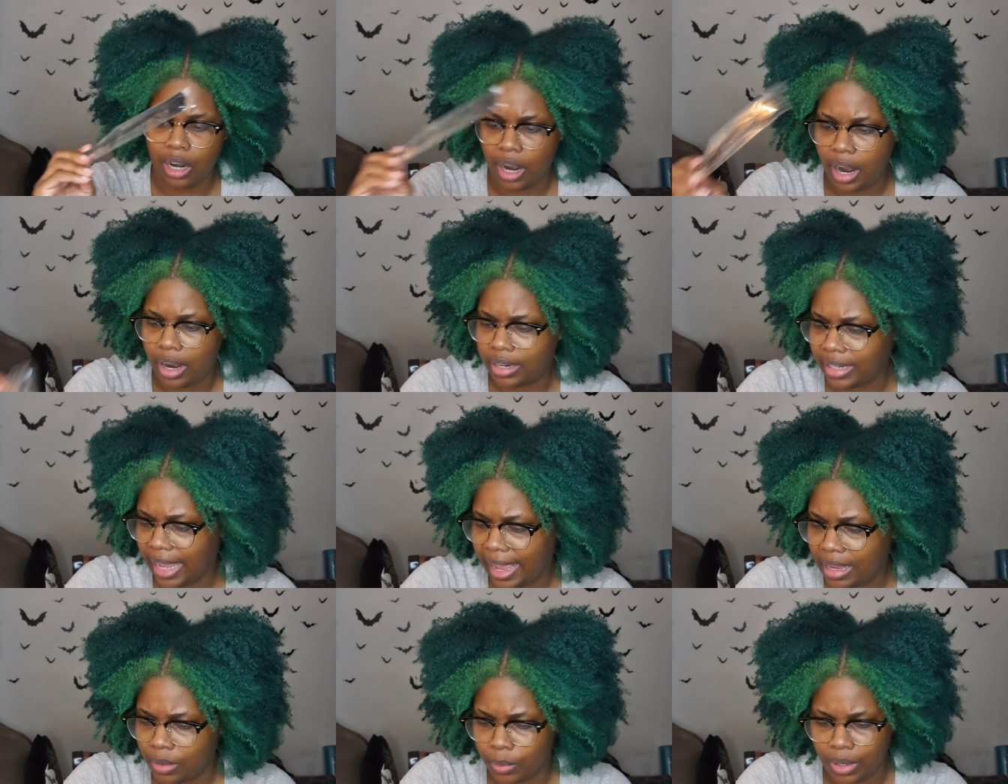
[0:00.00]
I already
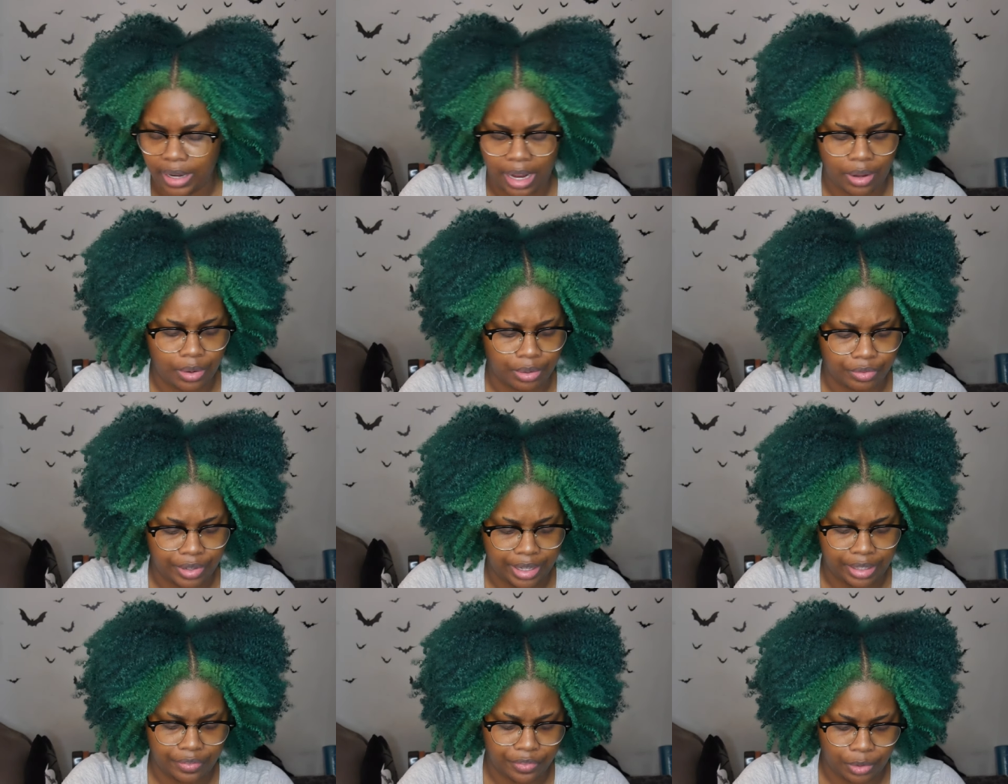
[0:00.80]
had one out and
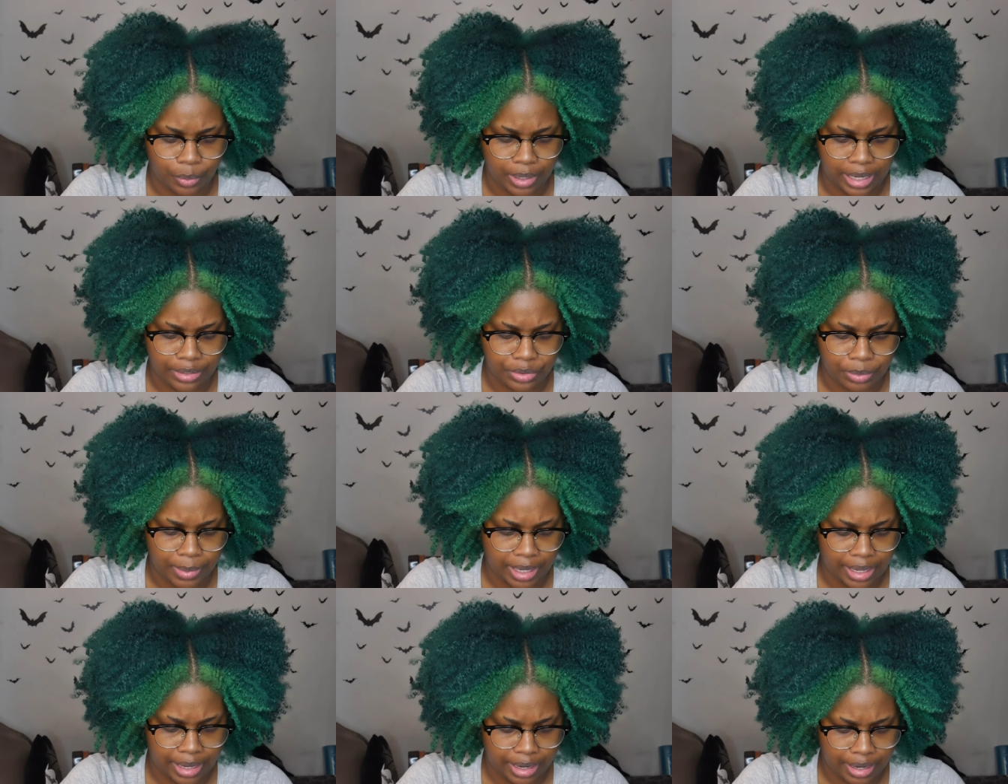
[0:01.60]
ready for when I do my
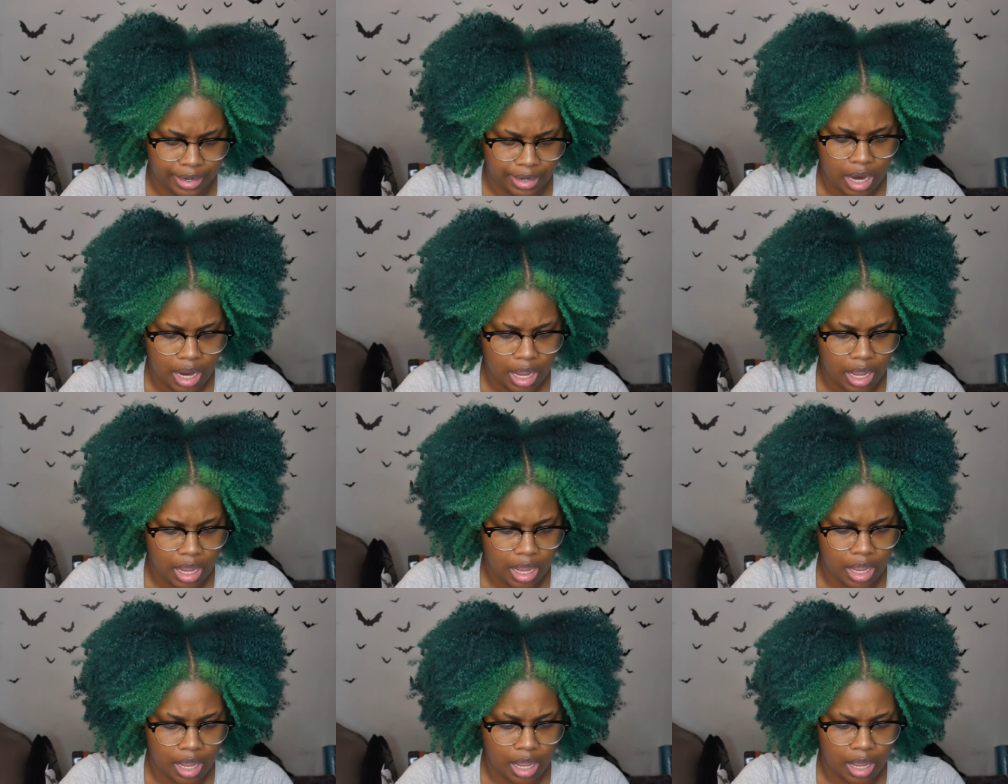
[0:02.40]
hair.
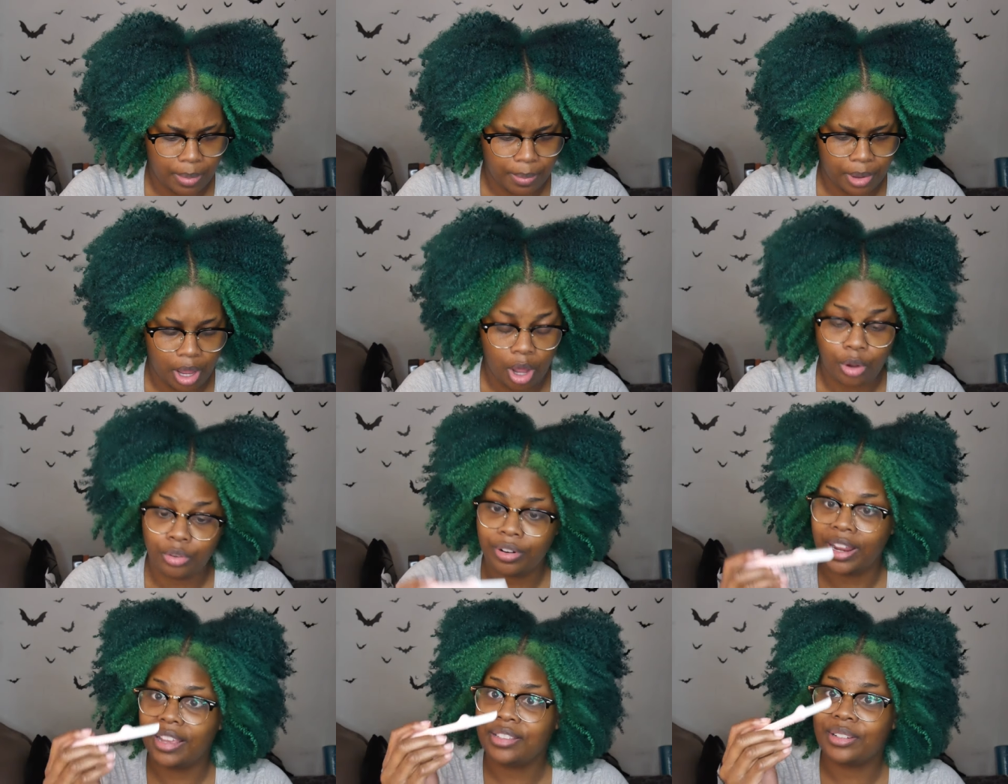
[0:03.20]
Um, a
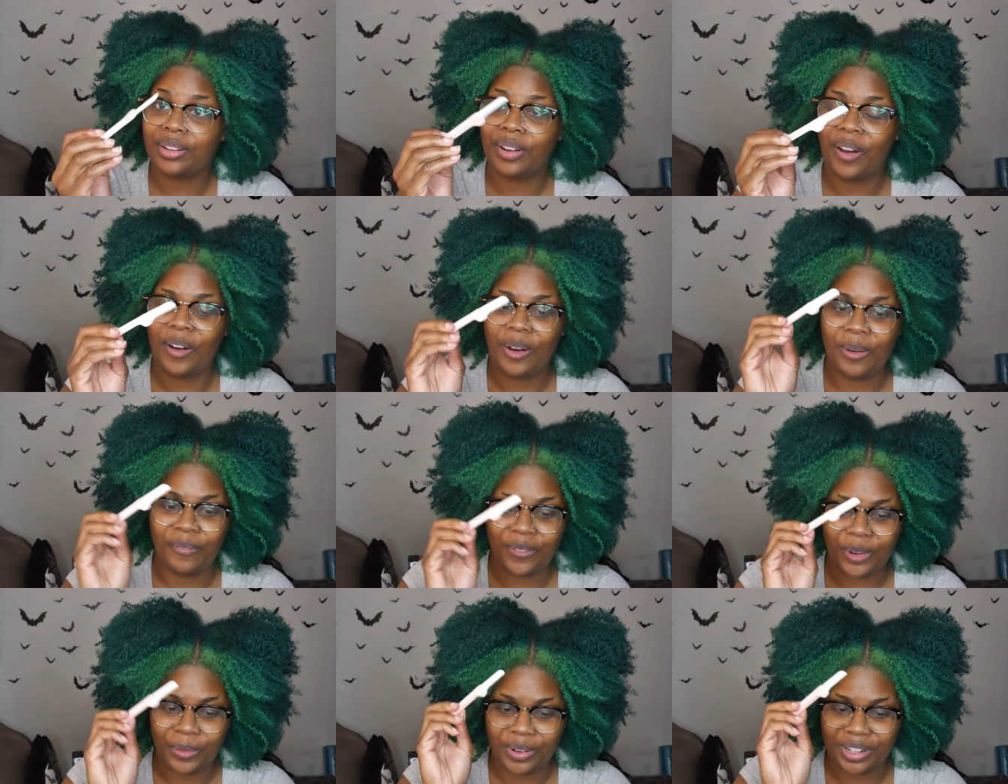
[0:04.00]
razor comb
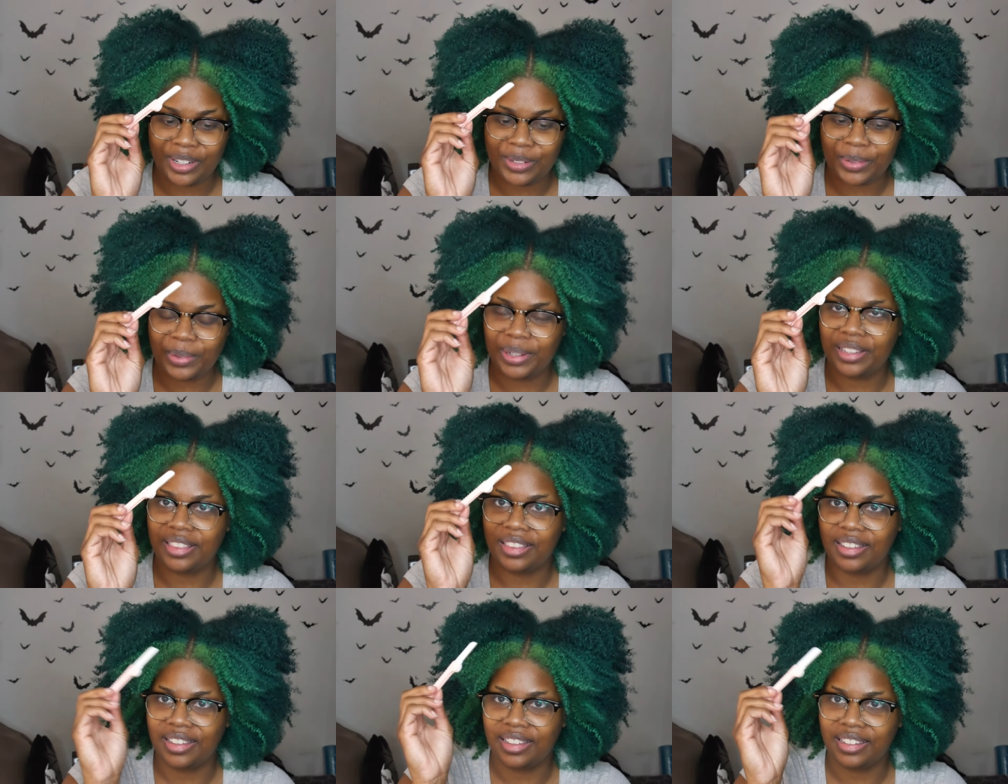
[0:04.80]
for when you're doing
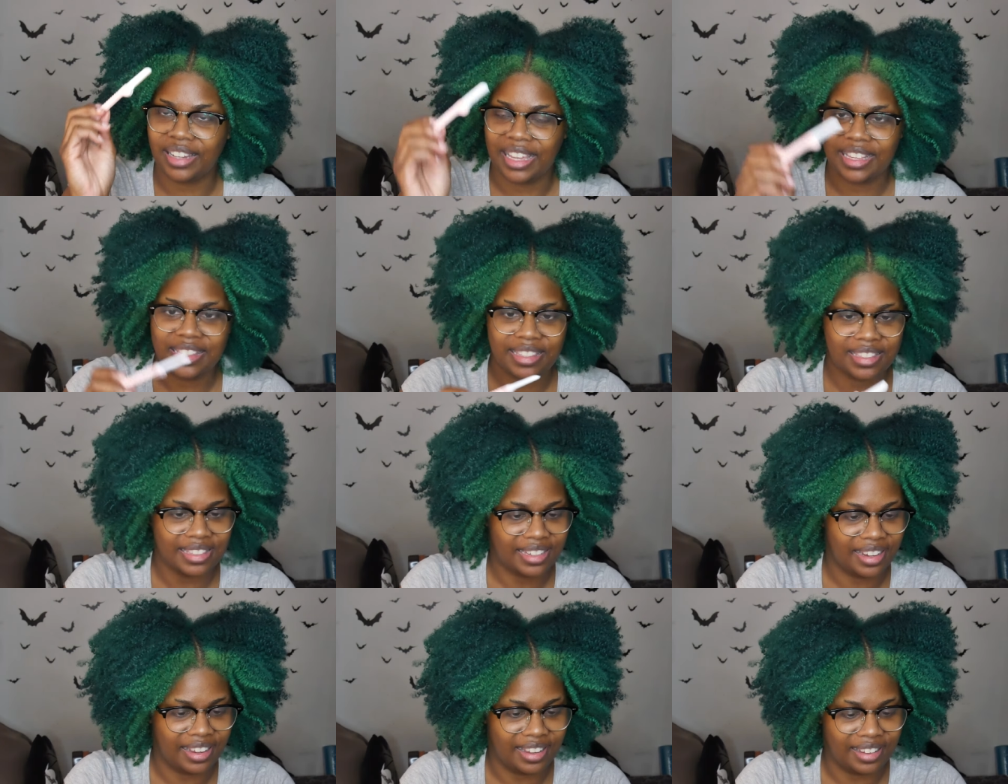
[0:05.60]
the lace,
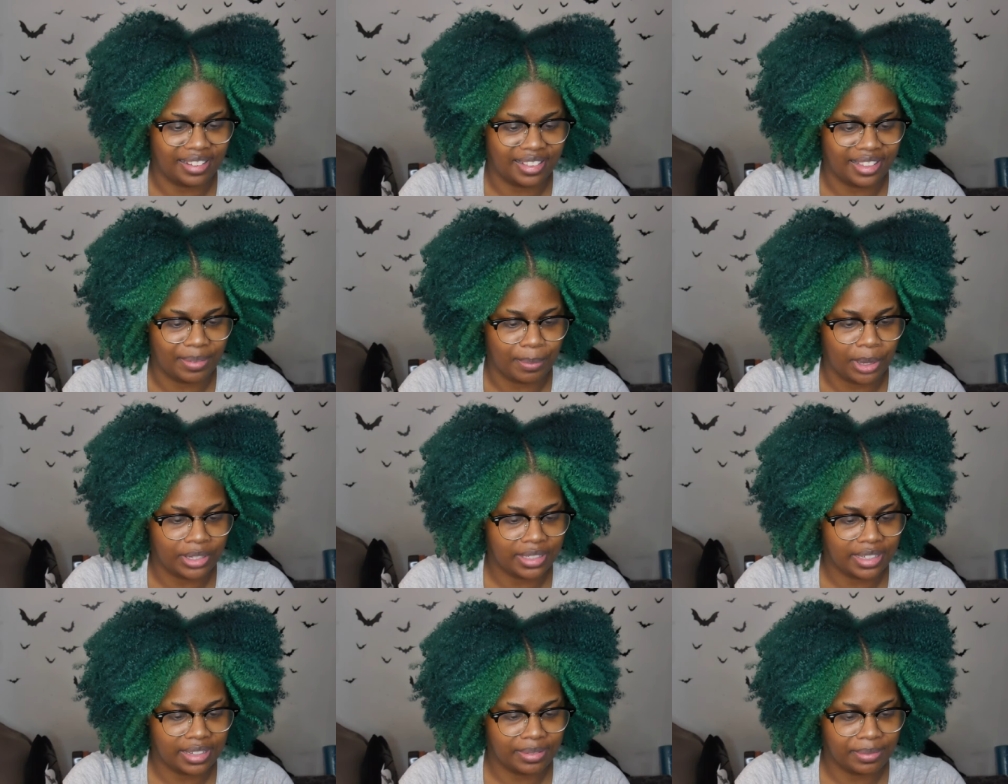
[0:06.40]
uh, the
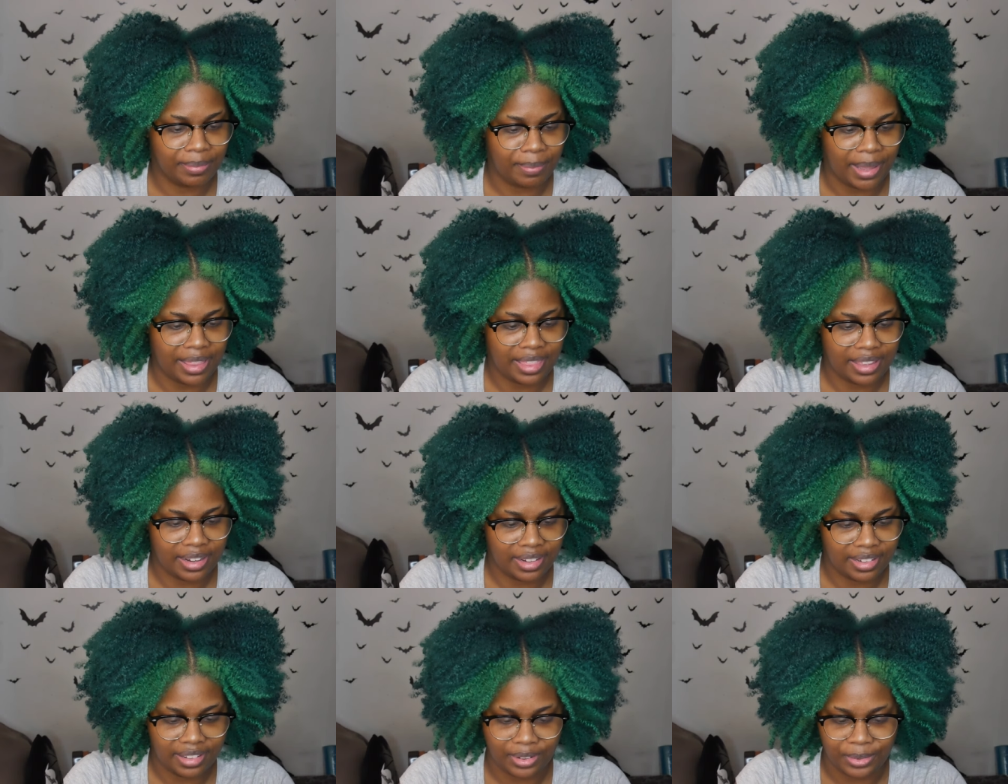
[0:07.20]
melting
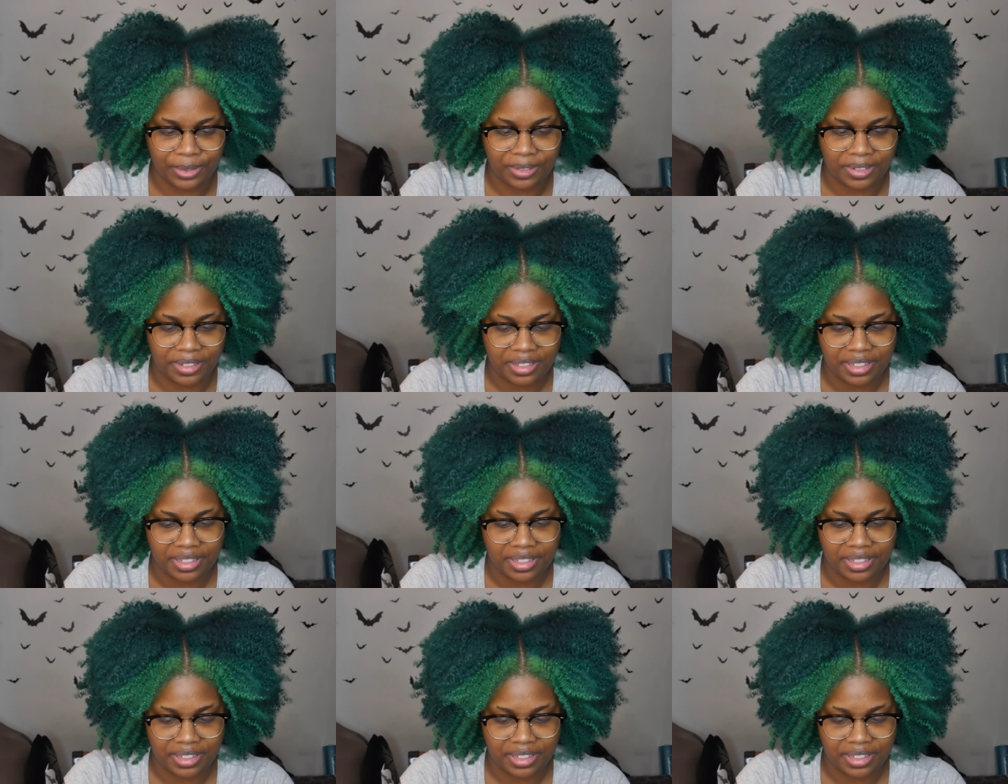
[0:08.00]
method. Cool.